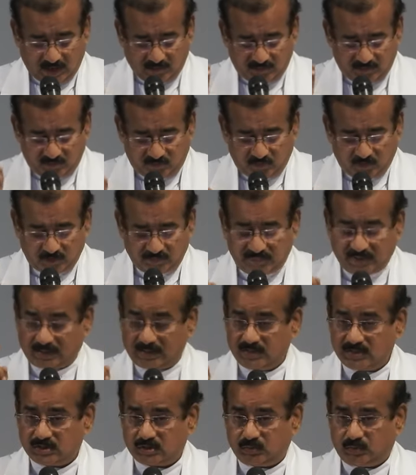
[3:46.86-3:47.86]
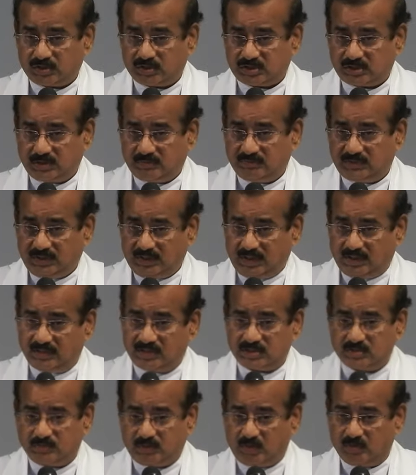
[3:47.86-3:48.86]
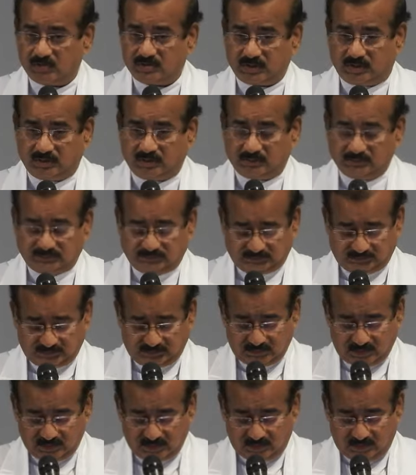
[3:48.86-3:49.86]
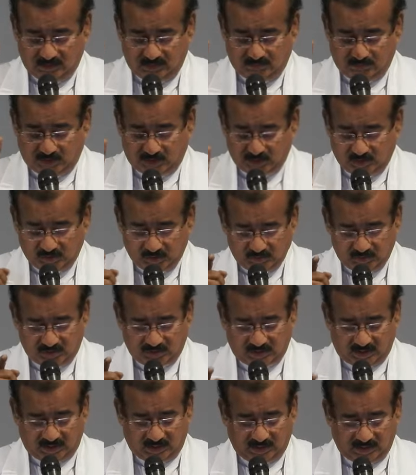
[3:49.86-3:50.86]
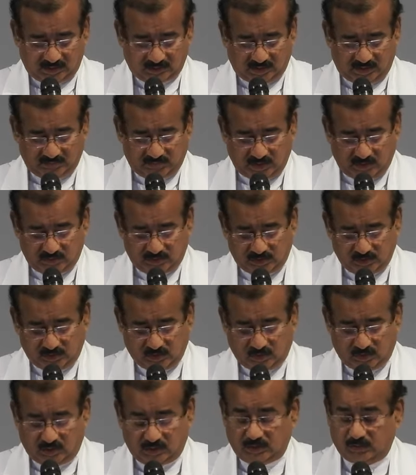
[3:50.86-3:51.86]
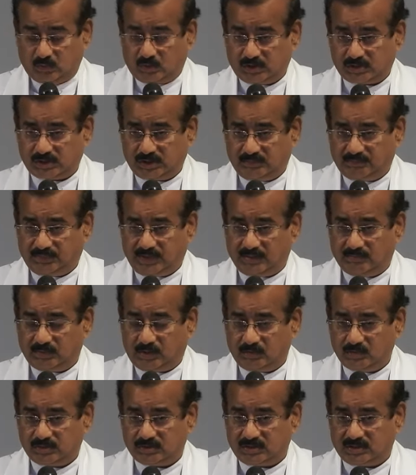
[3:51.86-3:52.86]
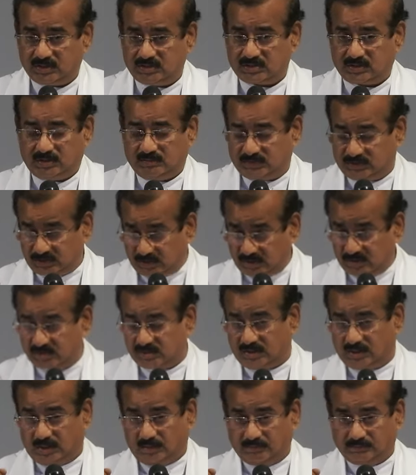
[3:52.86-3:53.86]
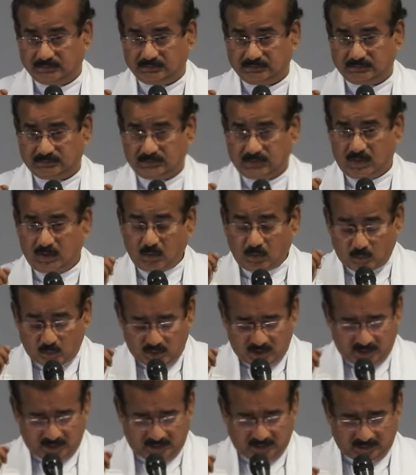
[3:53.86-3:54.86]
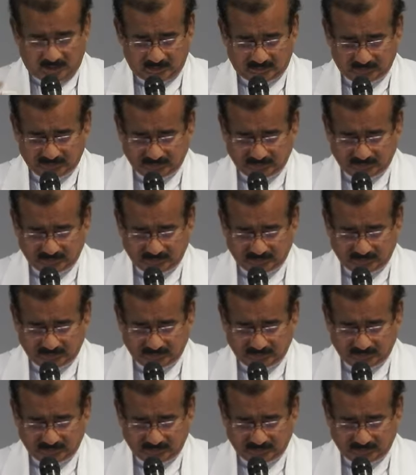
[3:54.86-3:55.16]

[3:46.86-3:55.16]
Our foreparents worshipped in this mountain, but you say that we have to go and worship in Mount Jerusalem. Why?